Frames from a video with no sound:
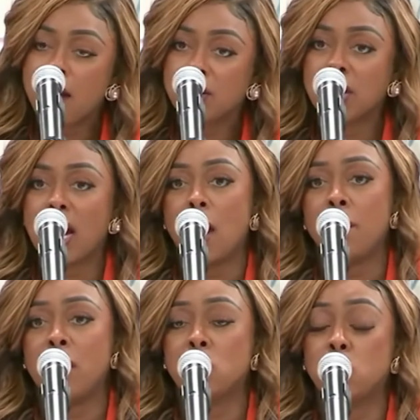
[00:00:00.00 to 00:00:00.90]
into a
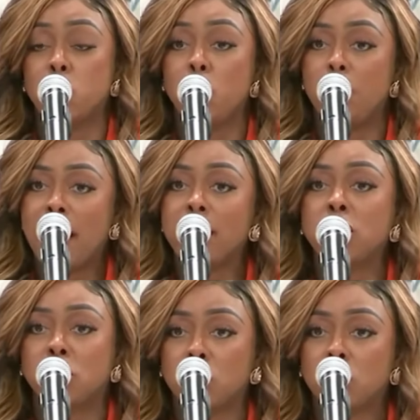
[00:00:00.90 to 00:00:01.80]
textbook case for
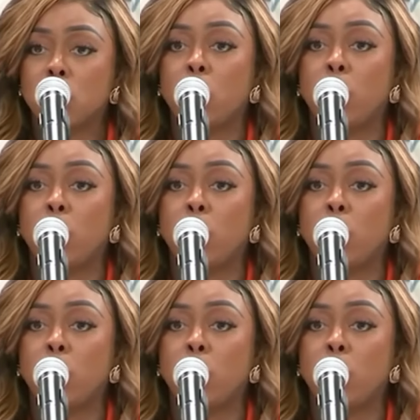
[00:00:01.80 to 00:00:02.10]
reform.